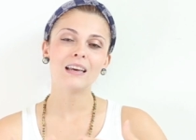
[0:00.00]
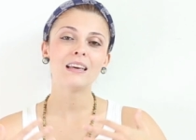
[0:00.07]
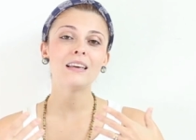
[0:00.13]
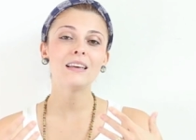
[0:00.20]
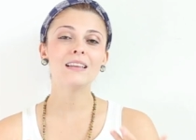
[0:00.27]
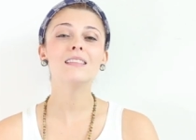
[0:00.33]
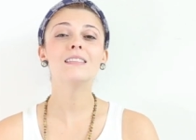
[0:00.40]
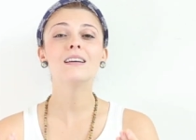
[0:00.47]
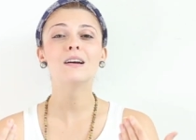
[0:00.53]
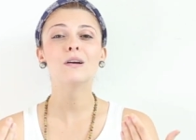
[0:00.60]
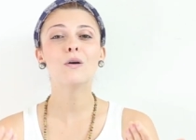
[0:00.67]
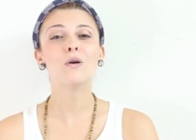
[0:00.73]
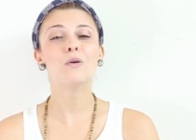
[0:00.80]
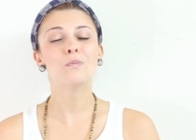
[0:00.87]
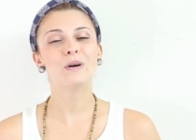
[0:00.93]
in the
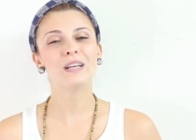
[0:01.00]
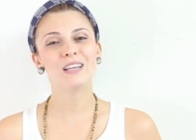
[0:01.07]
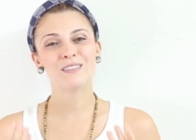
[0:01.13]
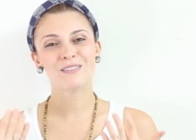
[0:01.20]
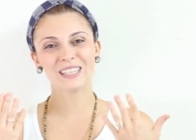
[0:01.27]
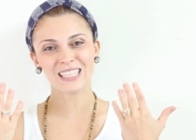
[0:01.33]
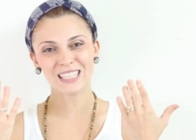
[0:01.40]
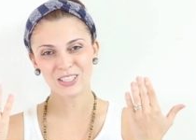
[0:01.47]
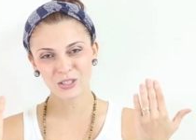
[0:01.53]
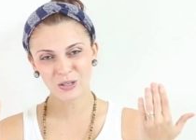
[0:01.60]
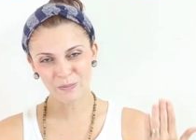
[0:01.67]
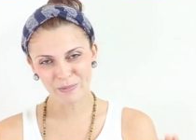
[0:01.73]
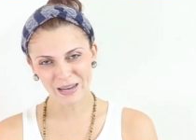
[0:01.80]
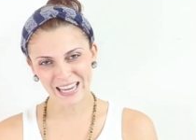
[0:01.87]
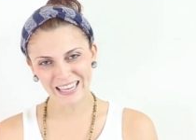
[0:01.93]
company of Archangel
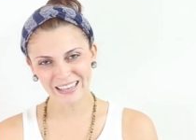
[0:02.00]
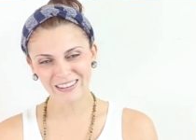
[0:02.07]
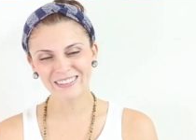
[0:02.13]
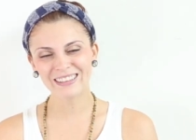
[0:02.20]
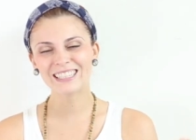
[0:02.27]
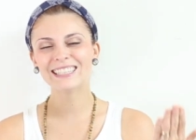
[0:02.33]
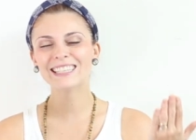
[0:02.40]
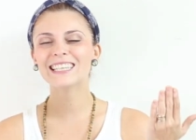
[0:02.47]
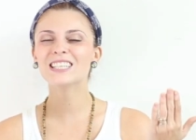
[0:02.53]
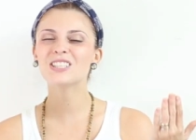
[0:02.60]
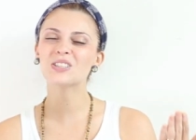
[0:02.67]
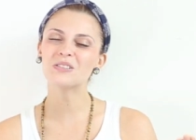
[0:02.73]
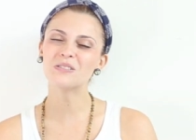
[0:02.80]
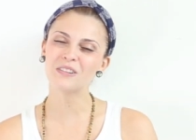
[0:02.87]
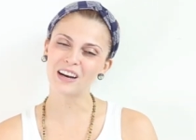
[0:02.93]
Michael and
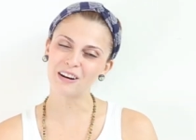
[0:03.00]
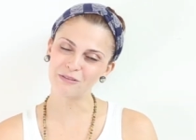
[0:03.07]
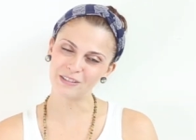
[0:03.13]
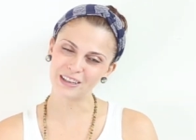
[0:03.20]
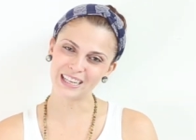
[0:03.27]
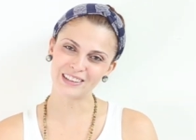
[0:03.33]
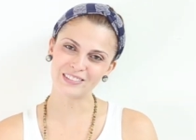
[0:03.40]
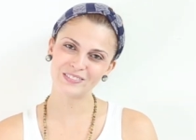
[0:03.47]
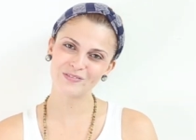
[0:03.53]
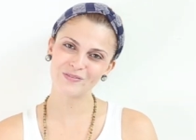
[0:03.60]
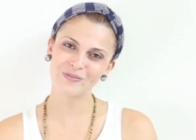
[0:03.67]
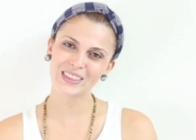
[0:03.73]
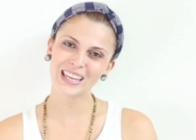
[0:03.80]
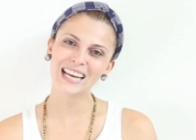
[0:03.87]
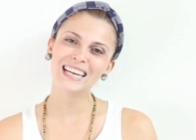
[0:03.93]
Archangel Raphael.
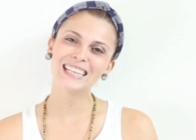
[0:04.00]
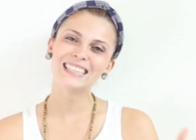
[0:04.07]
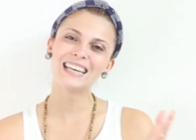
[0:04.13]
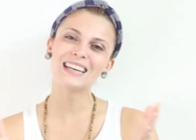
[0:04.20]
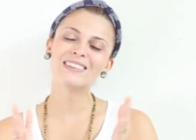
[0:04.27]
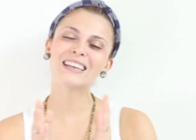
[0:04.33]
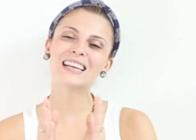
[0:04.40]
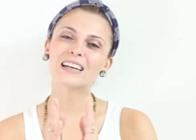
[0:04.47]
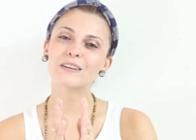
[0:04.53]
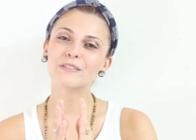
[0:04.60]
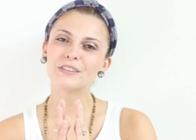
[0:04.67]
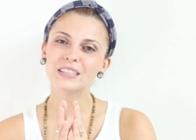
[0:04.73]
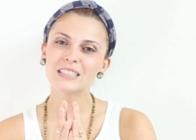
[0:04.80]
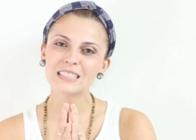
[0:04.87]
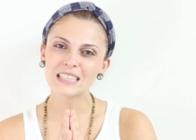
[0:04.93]
Take good care of
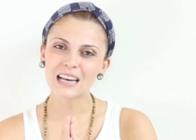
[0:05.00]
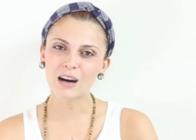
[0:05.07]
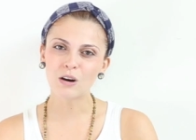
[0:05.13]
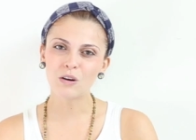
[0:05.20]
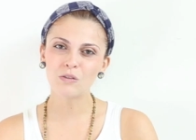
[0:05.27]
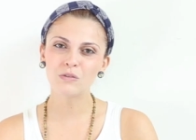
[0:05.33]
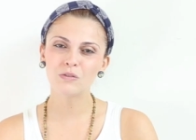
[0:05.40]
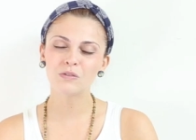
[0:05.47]
yourself.